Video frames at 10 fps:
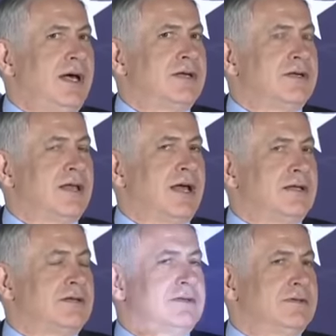under
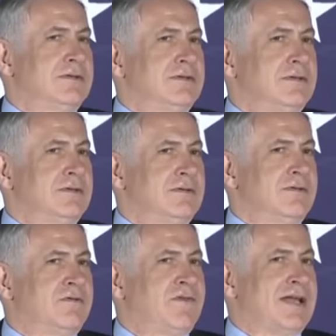that
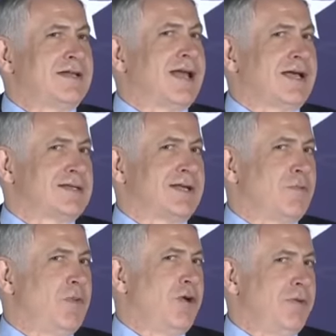
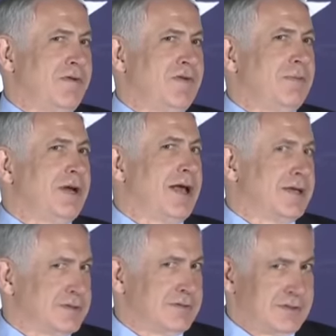fantastic poem of Emma
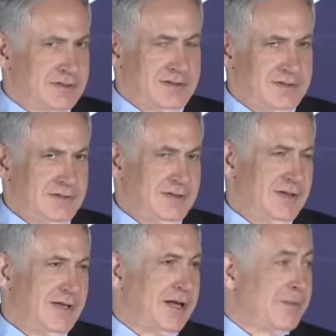Lazarus,
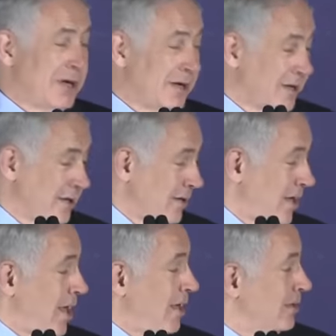an American
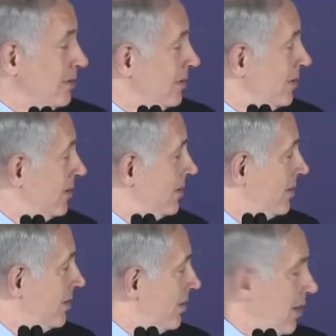and
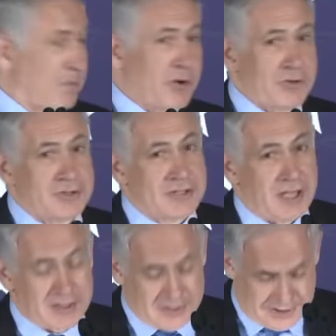a
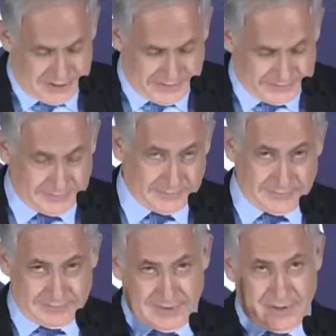proto-Zionist,
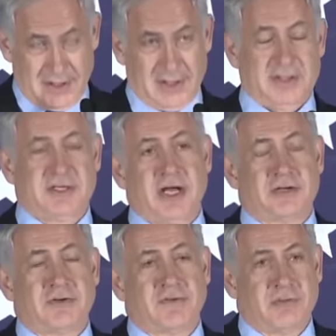and the
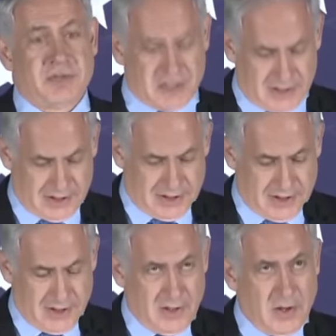Statue of Liberty,
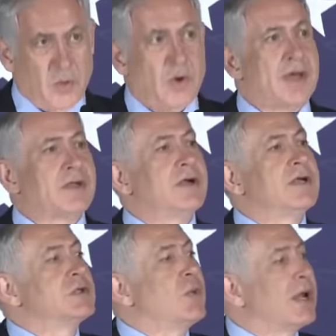whether it
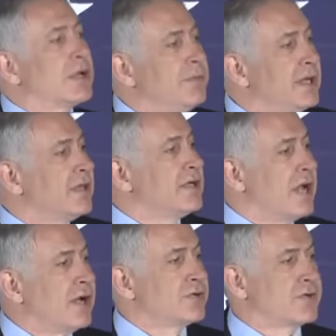is welcoming the
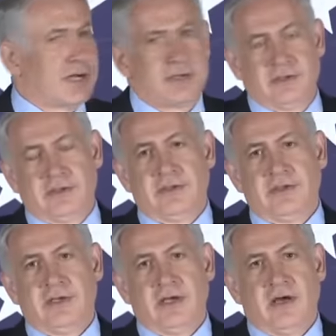downtrodden
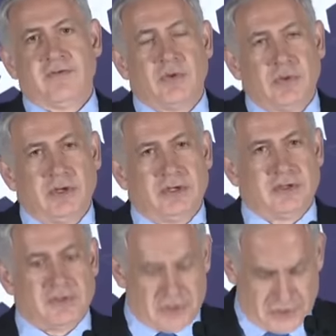of the world
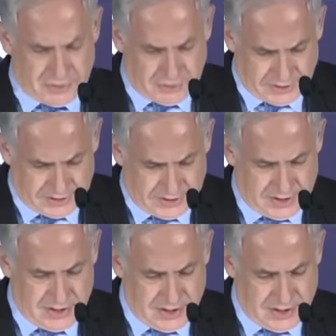to its shores